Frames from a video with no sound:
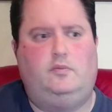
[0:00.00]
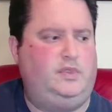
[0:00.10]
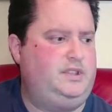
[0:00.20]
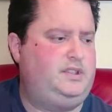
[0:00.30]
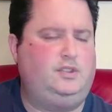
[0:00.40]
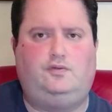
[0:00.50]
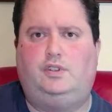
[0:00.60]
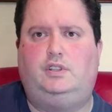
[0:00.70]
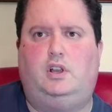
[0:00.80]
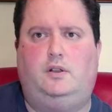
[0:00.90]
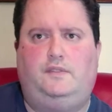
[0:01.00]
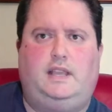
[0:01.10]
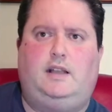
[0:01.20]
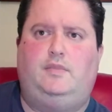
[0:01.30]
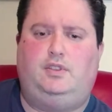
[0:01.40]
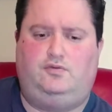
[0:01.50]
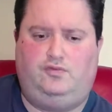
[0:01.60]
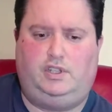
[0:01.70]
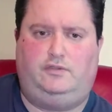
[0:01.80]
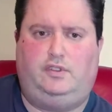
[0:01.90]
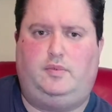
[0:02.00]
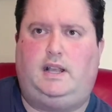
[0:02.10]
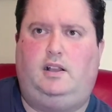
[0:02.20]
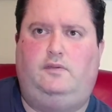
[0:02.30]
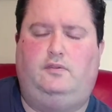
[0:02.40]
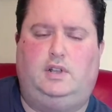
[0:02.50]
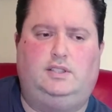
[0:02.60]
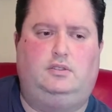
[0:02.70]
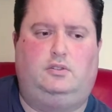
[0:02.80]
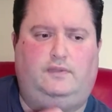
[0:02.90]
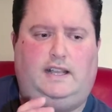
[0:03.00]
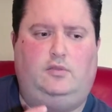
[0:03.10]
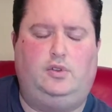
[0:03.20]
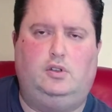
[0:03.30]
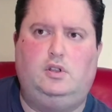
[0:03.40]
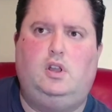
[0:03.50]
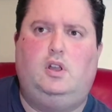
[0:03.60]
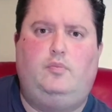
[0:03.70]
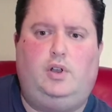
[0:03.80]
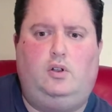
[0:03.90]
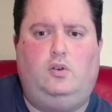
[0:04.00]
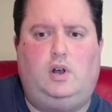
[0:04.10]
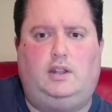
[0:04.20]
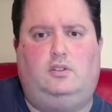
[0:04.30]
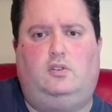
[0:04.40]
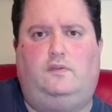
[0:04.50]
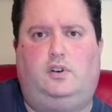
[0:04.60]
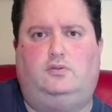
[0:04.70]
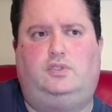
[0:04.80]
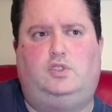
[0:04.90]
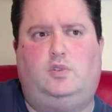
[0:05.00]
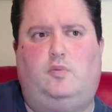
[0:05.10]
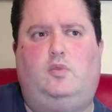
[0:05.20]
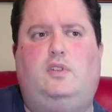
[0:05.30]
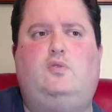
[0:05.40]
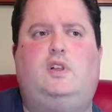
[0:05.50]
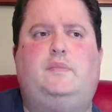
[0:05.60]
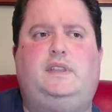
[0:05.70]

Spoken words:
But this thing's really, the amp is really powerful, has a lot of output, and a lot of volts as well. But what that